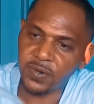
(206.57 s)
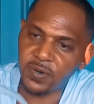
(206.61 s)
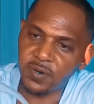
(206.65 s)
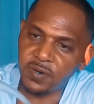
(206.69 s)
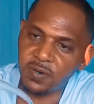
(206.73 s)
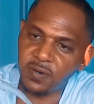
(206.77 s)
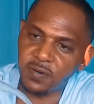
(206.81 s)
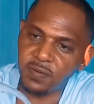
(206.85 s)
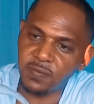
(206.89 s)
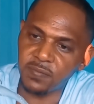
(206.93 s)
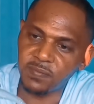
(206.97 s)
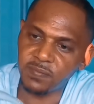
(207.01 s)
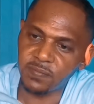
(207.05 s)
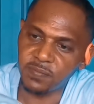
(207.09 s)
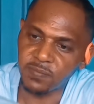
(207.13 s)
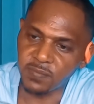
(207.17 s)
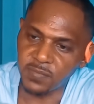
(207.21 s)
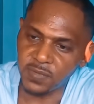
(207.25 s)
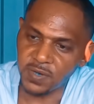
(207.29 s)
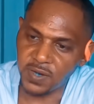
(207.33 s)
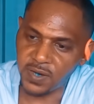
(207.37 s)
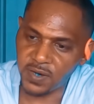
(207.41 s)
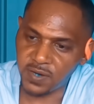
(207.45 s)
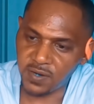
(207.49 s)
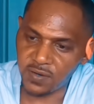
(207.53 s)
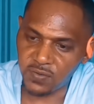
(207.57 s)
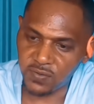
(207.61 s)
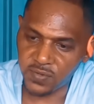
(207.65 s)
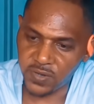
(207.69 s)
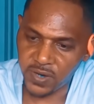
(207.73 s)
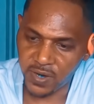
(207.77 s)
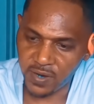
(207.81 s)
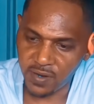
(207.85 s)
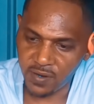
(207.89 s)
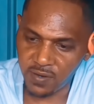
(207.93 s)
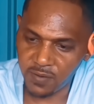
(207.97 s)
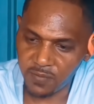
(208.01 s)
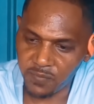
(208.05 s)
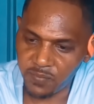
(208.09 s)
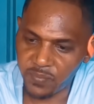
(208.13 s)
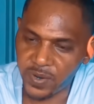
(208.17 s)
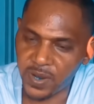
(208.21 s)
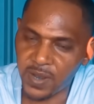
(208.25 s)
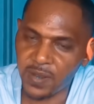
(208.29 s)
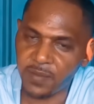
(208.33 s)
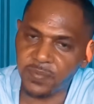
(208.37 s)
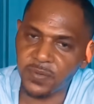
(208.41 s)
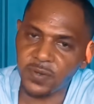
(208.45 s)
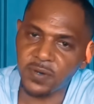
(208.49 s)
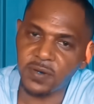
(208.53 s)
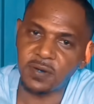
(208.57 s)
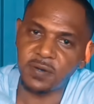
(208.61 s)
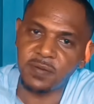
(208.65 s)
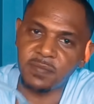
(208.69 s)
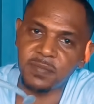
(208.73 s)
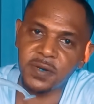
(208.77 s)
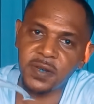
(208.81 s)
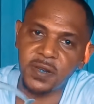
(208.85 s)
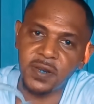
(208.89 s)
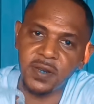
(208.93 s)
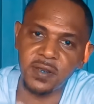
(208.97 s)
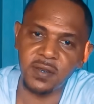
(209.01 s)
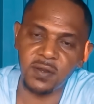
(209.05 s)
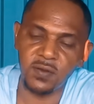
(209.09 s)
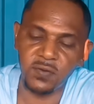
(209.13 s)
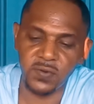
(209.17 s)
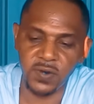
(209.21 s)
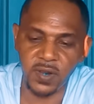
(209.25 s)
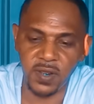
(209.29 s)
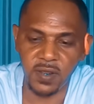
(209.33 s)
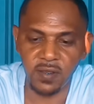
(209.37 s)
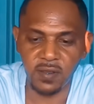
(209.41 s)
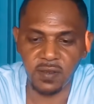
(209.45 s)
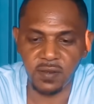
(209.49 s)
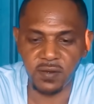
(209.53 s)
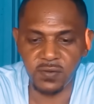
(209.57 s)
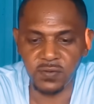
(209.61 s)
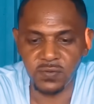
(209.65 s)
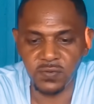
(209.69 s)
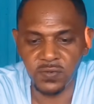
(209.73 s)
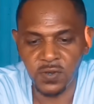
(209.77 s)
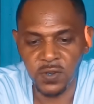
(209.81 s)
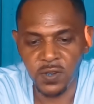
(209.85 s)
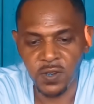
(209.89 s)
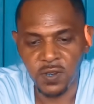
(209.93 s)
it up, let it go down, pop it up, let it go down.